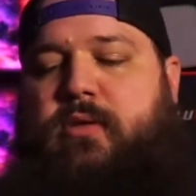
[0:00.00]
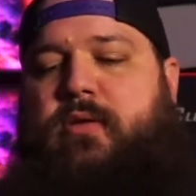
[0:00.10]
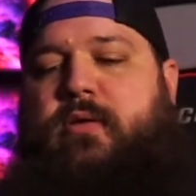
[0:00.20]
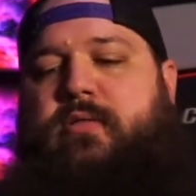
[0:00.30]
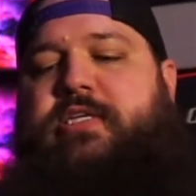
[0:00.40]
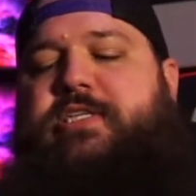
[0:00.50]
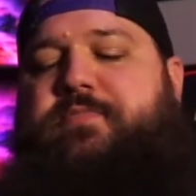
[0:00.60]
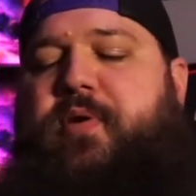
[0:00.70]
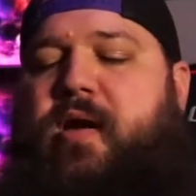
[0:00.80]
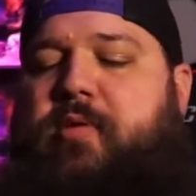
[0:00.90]
This is
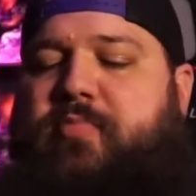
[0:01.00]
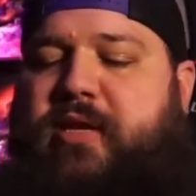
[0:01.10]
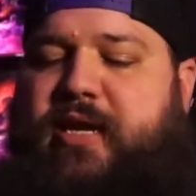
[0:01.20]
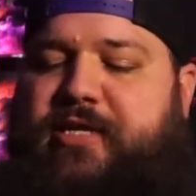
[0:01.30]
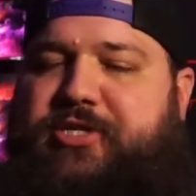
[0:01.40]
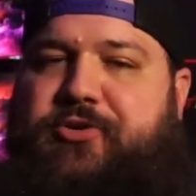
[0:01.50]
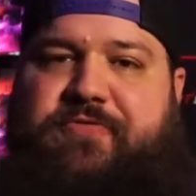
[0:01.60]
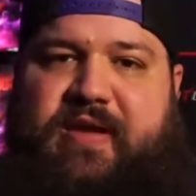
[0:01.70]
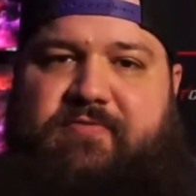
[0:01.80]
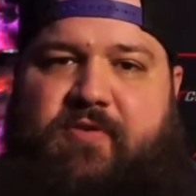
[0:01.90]
probably 2
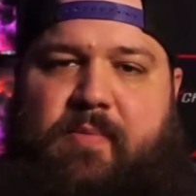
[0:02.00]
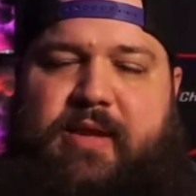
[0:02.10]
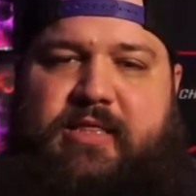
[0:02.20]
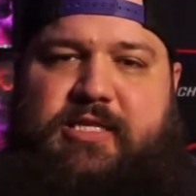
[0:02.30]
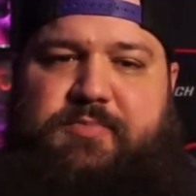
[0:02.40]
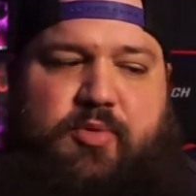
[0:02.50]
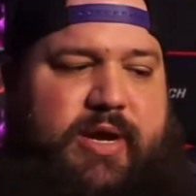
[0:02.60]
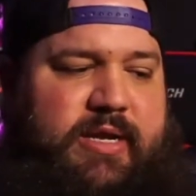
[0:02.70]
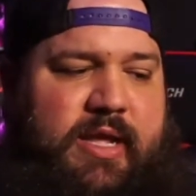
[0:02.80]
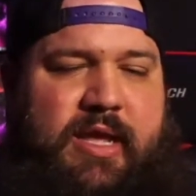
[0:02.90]
feet from me at this
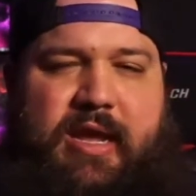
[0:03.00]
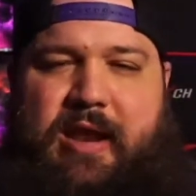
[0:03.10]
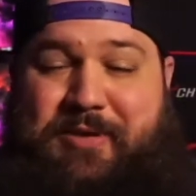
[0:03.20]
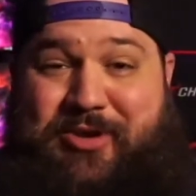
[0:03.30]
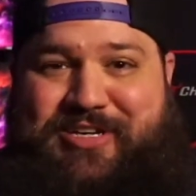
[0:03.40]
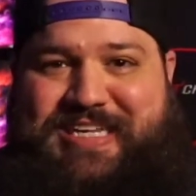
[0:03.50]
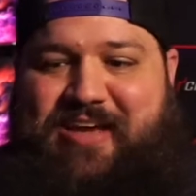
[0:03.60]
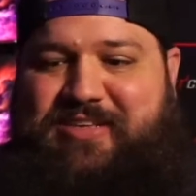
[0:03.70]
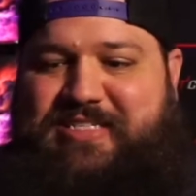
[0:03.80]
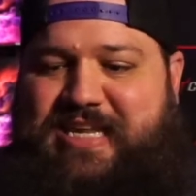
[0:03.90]
point, and I'm curious how
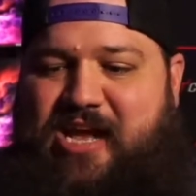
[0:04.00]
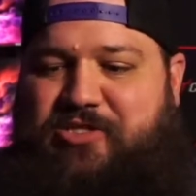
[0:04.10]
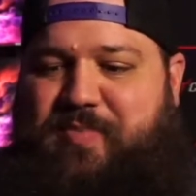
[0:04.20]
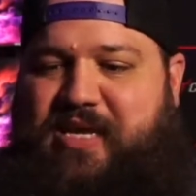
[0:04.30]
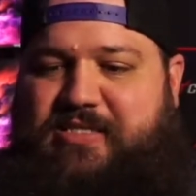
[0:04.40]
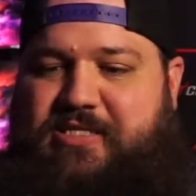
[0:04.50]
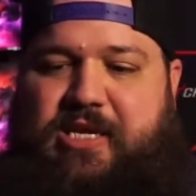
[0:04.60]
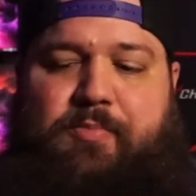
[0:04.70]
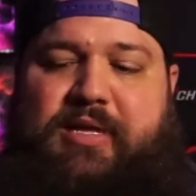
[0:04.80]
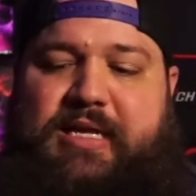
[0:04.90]
this sounds because it's
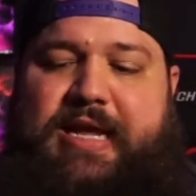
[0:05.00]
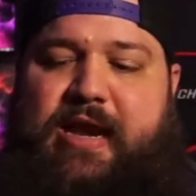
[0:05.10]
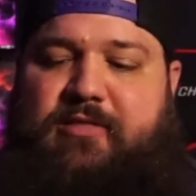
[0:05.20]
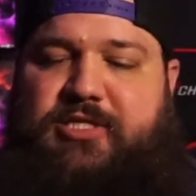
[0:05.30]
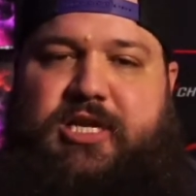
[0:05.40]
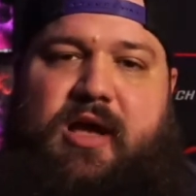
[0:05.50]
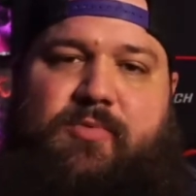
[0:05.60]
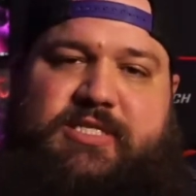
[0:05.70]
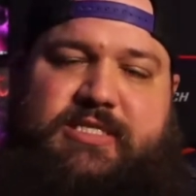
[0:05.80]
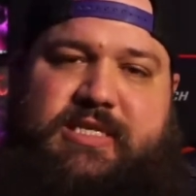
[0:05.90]
completely out of the shot,
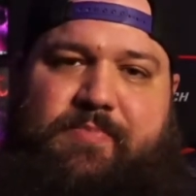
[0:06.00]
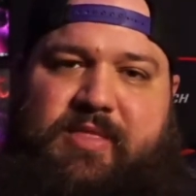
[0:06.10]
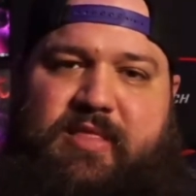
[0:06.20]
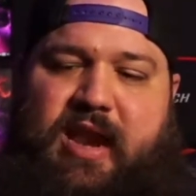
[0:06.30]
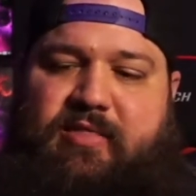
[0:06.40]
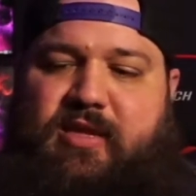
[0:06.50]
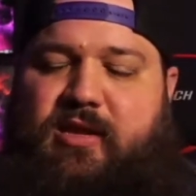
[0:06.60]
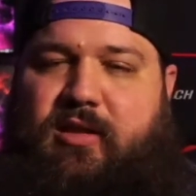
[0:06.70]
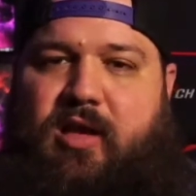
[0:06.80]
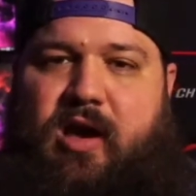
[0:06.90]
which is something that I think a
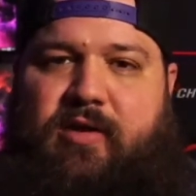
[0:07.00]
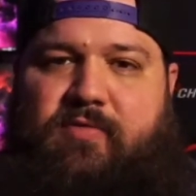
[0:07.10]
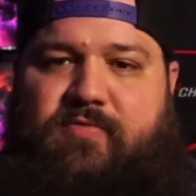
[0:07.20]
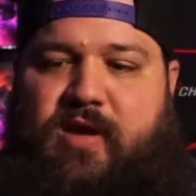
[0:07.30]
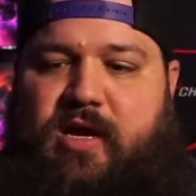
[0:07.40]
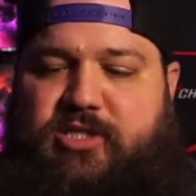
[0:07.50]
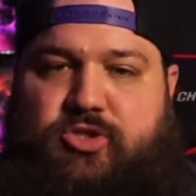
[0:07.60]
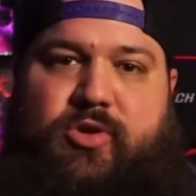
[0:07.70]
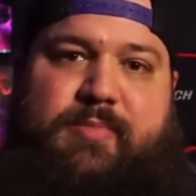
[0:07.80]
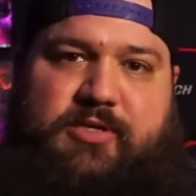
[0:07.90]
lot of
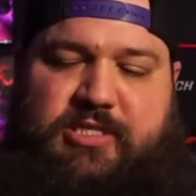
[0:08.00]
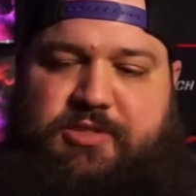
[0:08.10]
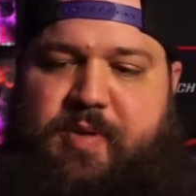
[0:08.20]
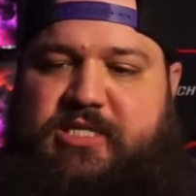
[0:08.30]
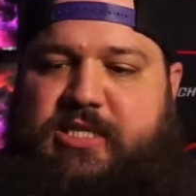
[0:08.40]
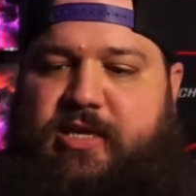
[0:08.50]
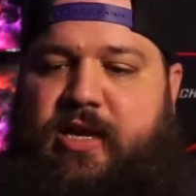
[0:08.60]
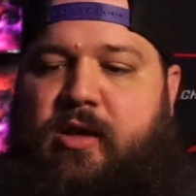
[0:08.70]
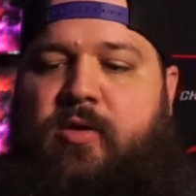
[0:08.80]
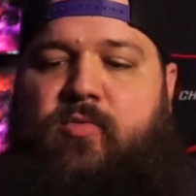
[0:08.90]
streamers especially
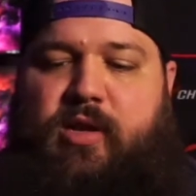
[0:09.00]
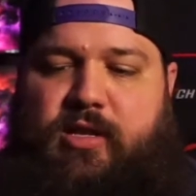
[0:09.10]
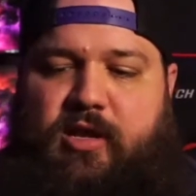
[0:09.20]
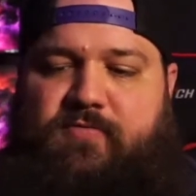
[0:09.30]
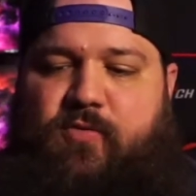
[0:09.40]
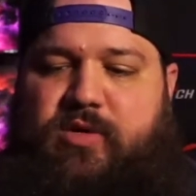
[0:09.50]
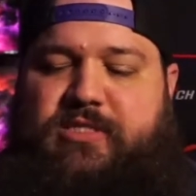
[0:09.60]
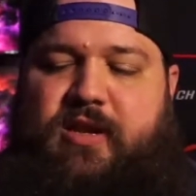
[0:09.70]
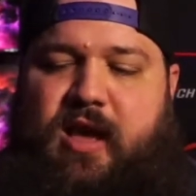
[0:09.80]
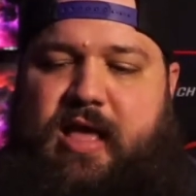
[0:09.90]
really look for, is
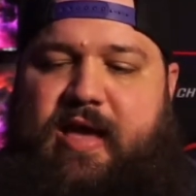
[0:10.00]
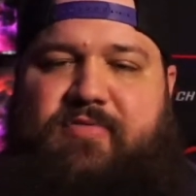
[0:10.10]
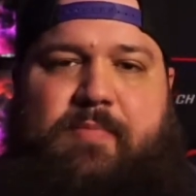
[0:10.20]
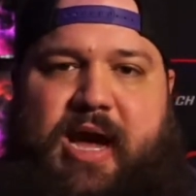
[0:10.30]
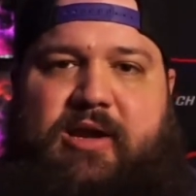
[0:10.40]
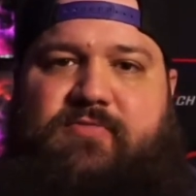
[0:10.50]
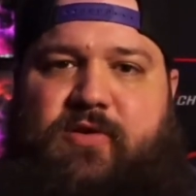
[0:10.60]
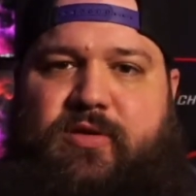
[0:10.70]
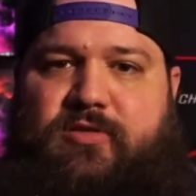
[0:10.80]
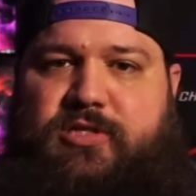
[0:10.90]
to not have the
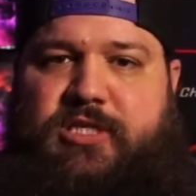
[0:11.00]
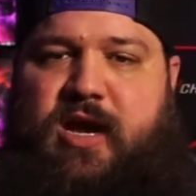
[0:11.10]
microphone in their shot.